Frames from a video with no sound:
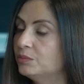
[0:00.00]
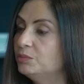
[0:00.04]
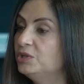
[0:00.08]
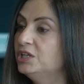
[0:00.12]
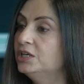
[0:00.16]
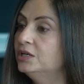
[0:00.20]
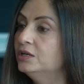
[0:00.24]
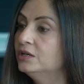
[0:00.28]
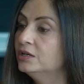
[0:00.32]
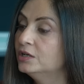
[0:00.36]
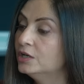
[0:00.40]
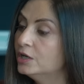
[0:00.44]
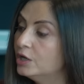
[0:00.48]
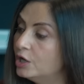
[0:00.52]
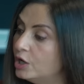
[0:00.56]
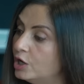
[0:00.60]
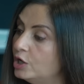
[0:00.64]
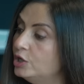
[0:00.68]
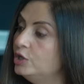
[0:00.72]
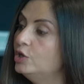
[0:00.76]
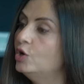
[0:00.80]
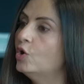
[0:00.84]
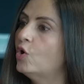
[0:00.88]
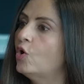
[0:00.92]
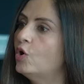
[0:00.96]
I mean
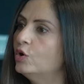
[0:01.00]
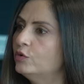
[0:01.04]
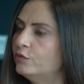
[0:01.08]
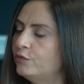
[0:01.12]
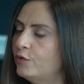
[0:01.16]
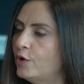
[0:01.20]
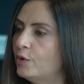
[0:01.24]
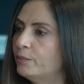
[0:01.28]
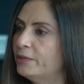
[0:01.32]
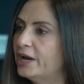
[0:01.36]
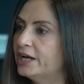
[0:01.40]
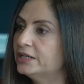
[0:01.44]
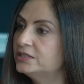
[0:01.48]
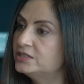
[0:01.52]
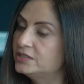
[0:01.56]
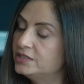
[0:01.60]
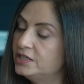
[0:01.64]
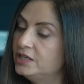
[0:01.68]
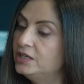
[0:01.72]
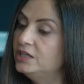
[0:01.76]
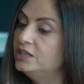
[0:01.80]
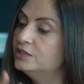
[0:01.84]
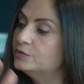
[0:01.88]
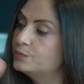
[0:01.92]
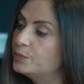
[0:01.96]
a long format
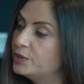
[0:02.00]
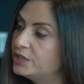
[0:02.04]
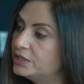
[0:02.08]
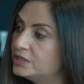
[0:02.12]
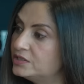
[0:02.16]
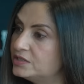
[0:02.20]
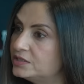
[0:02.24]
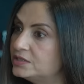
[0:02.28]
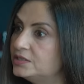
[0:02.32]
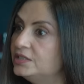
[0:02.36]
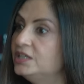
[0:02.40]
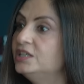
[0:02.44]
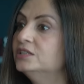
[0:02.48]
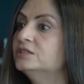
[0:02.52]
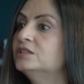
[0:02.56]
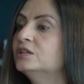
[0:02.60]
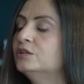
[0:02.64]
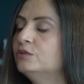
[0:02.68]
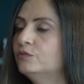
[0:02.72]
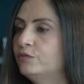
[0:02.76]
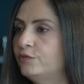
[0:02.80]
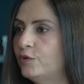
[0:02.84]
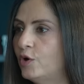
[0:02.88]
series, but a season